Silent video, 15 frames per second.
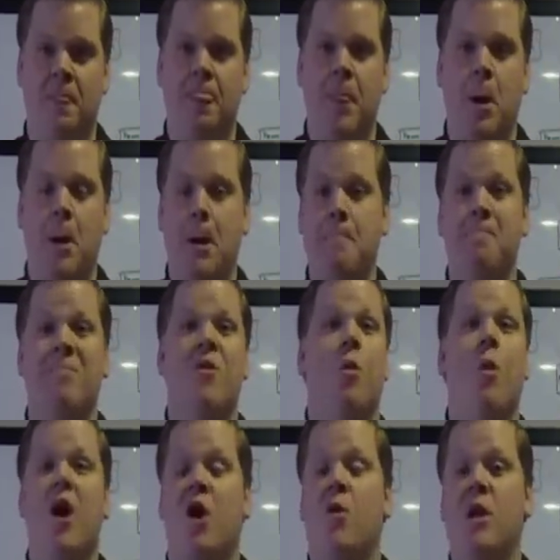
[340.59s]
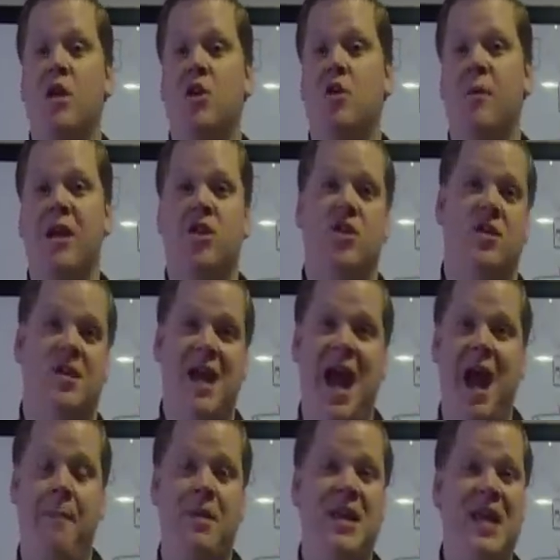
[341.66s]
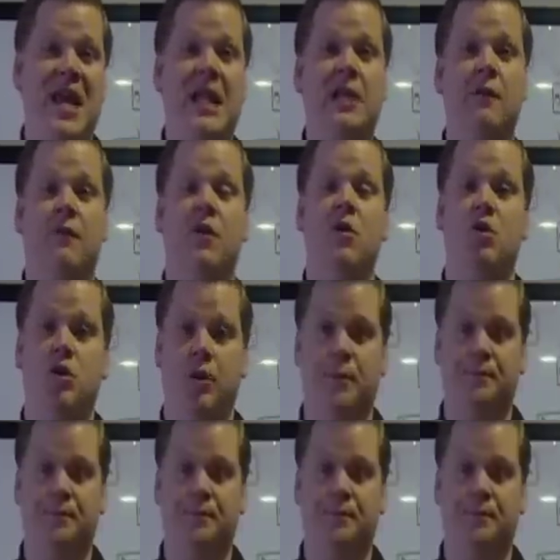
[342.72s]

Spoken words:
Or what can we do to make sure this doesn't happen again in the future?